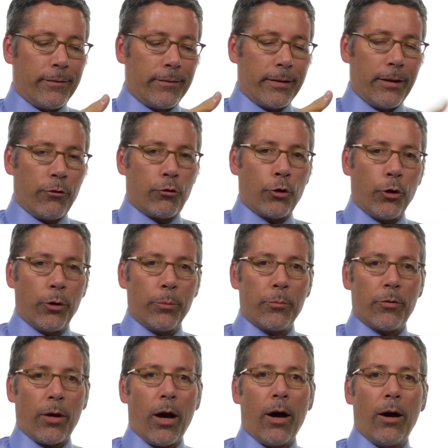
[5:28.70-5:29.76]
in
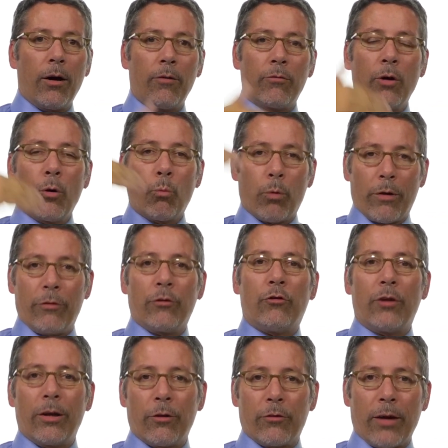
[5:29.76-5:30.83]
terms of what do the
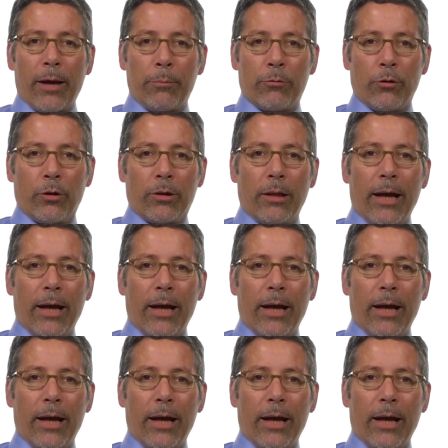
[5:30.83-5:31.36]
genotypes look